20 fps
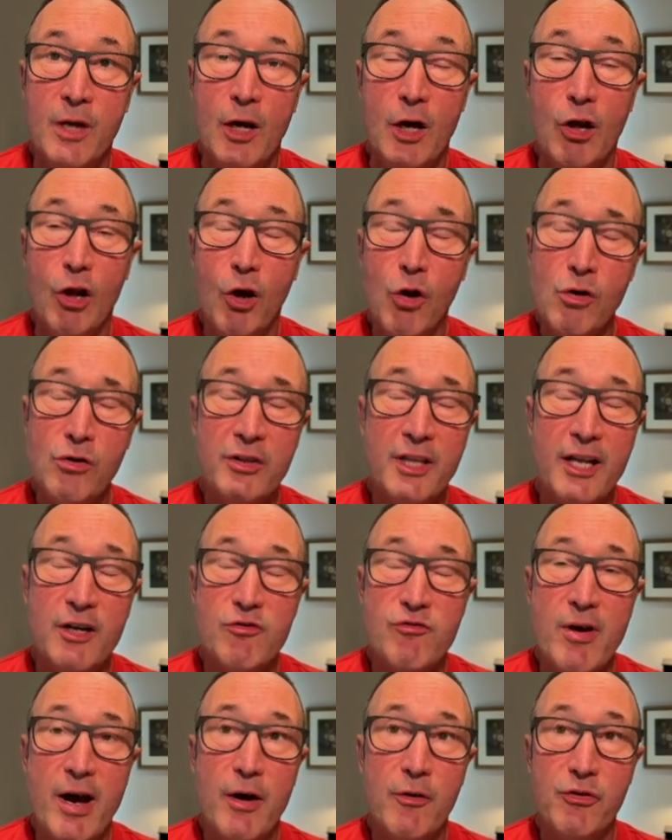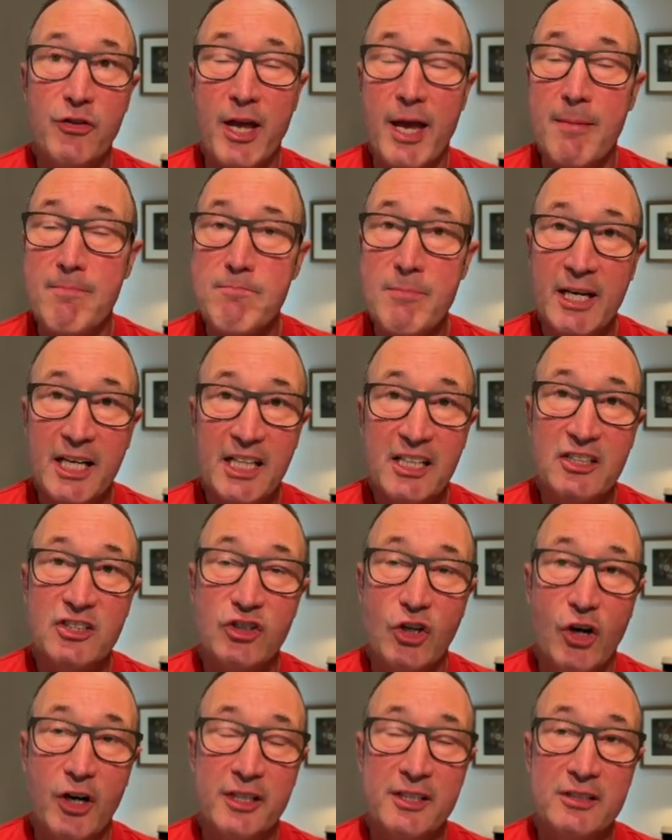Along that route, there are many
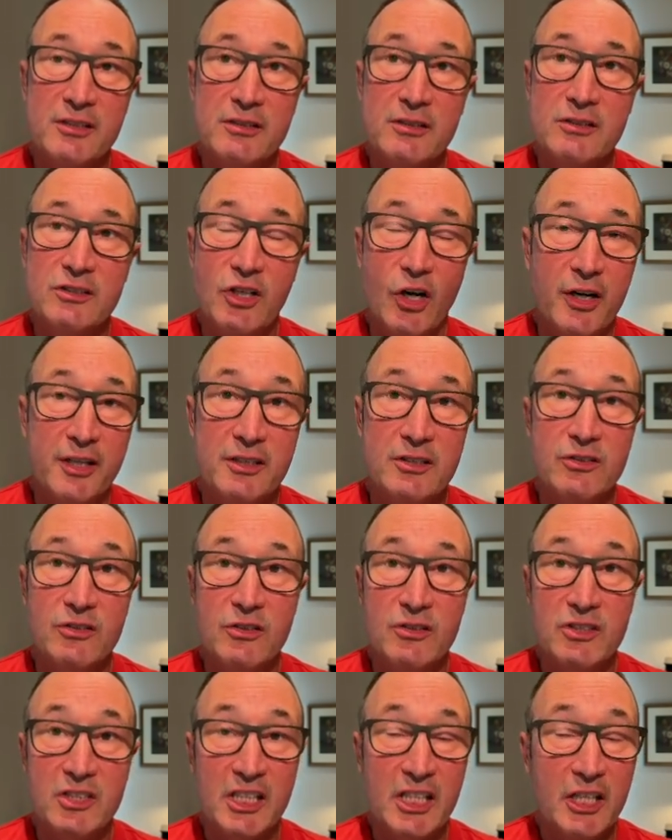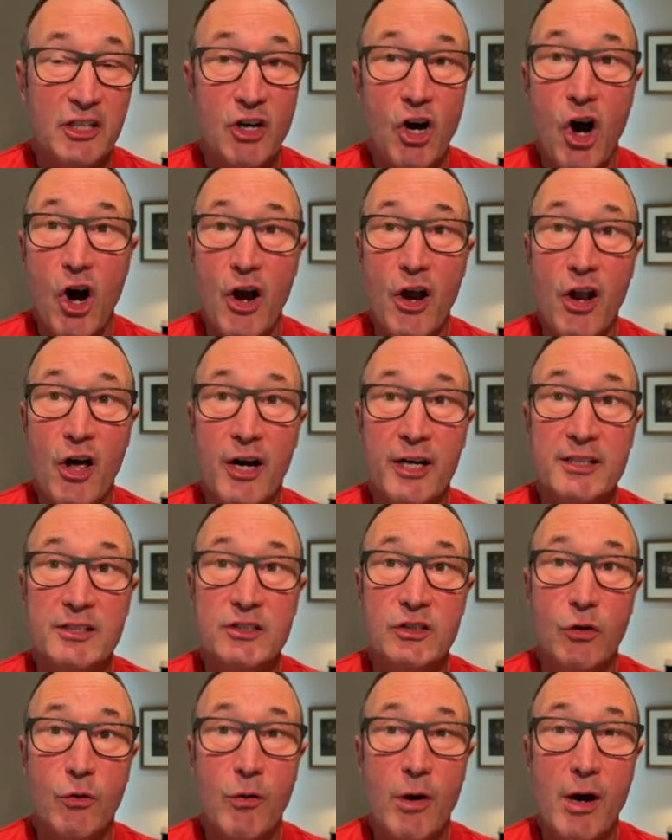sights to see and highlights.
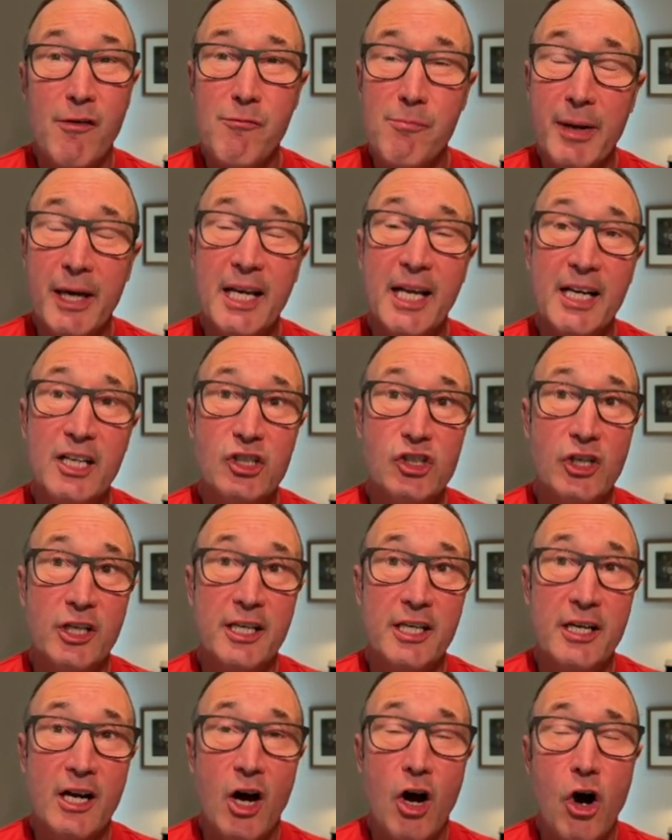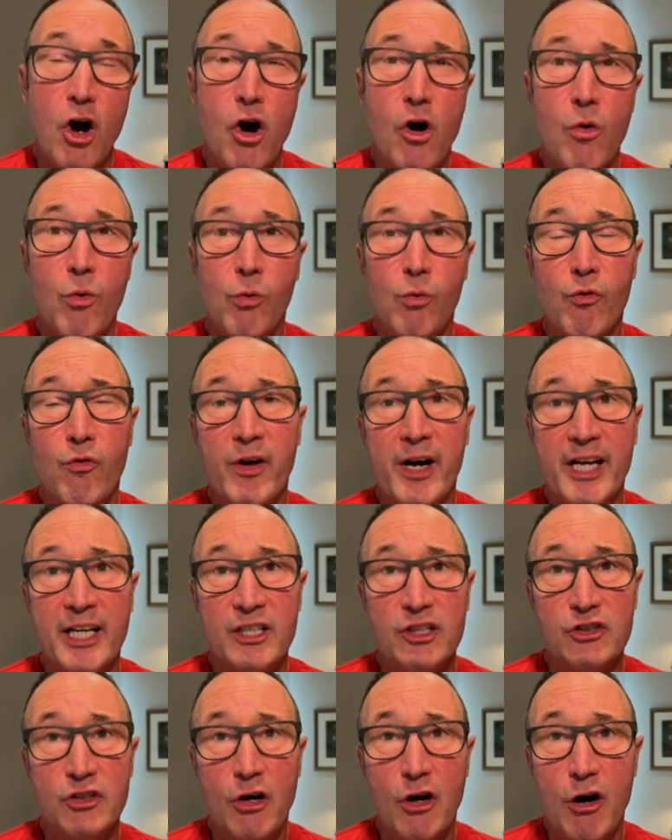So I've made actually a whole
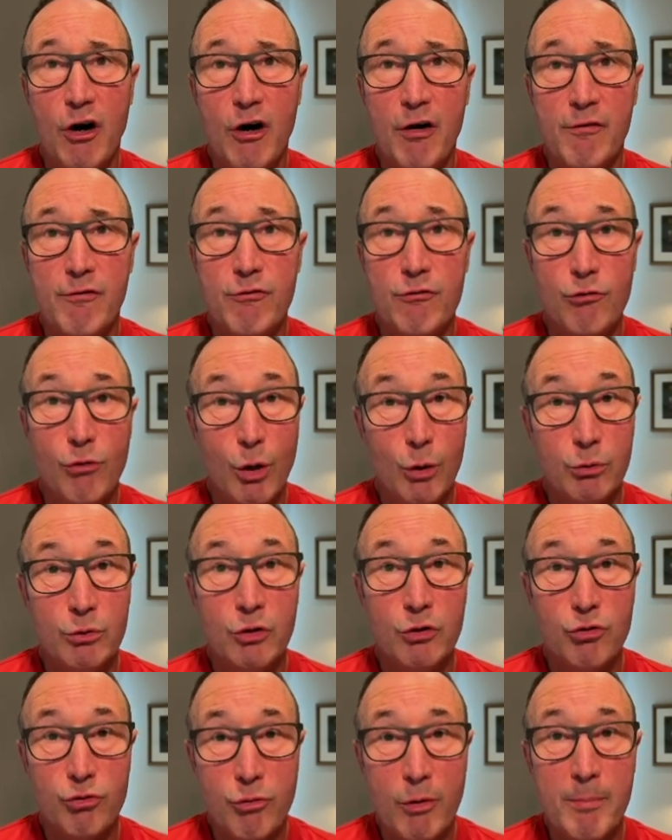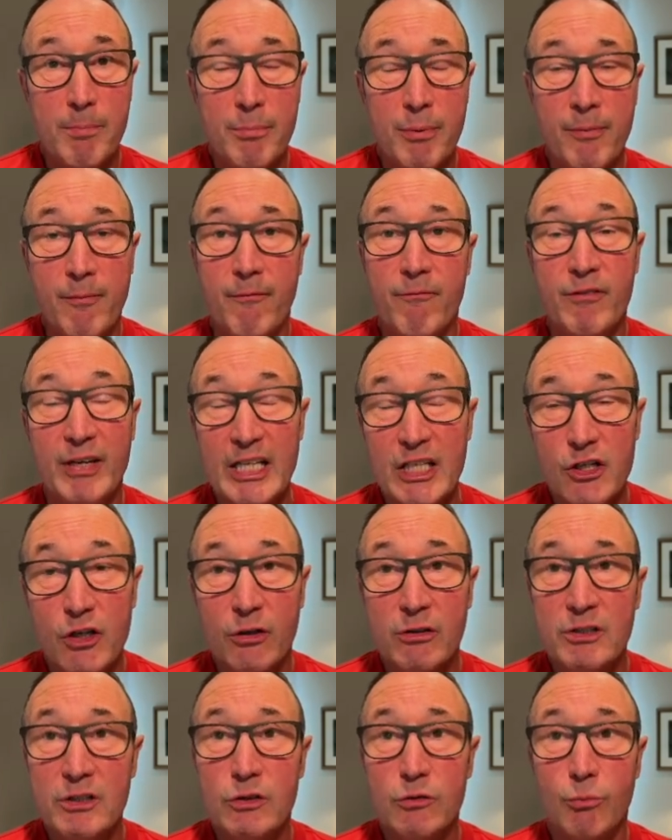range of road trip
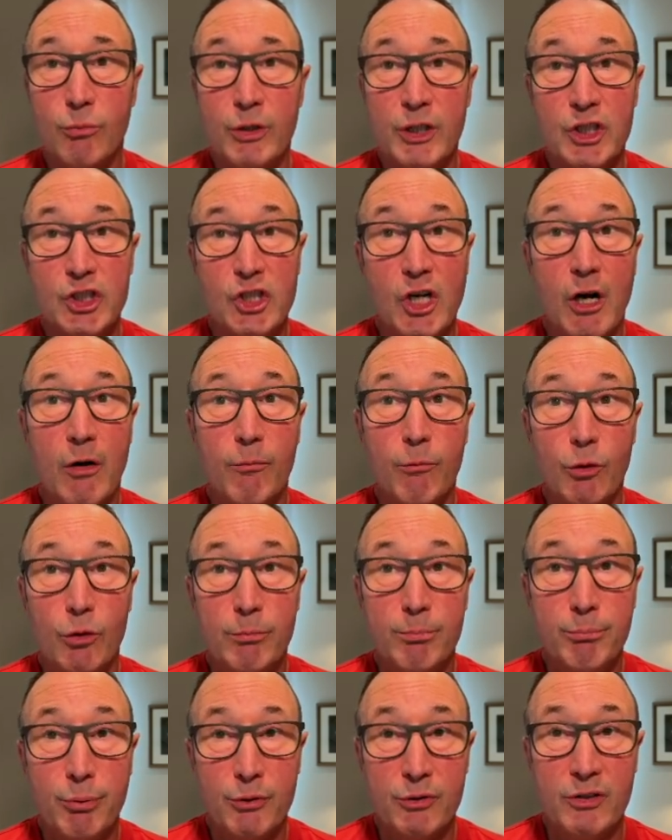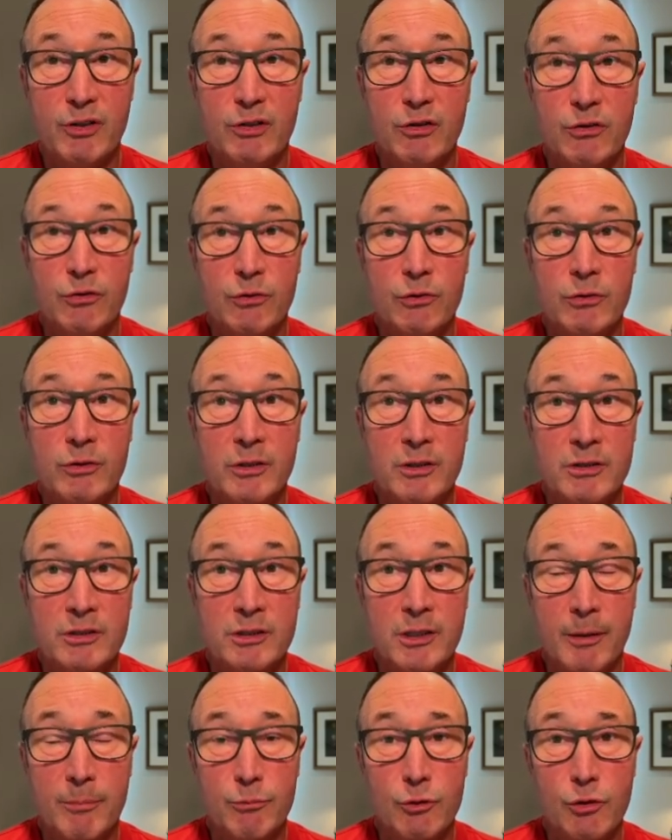videos, which I will put into the
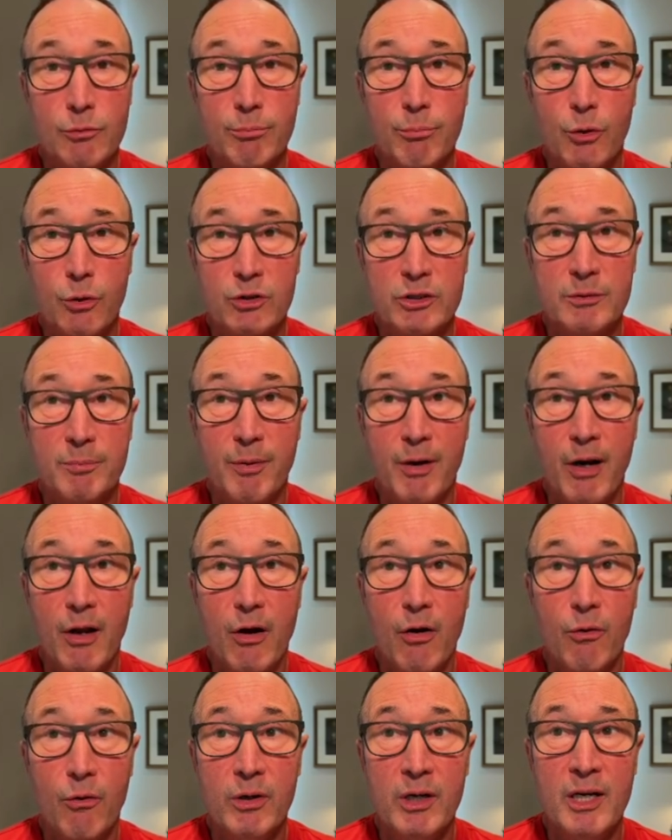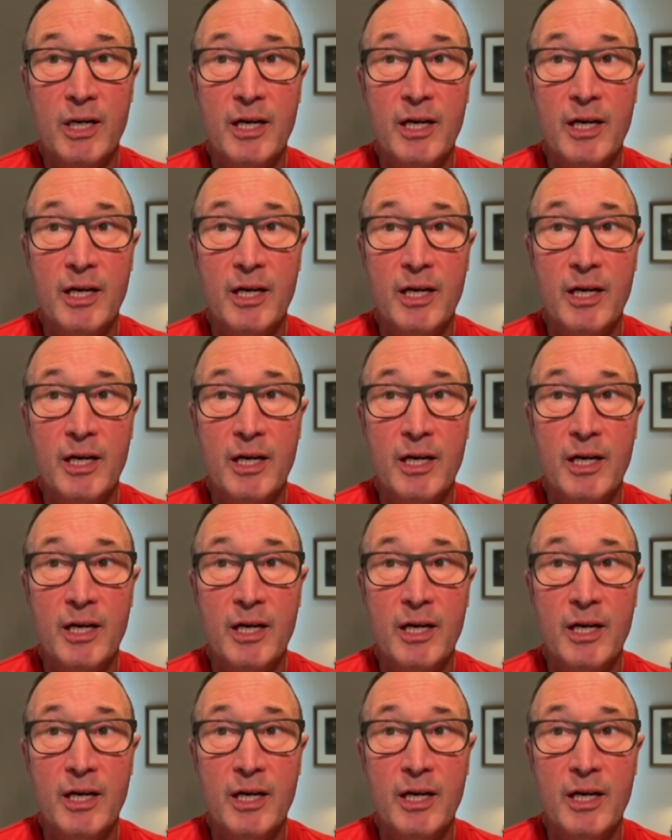description box below.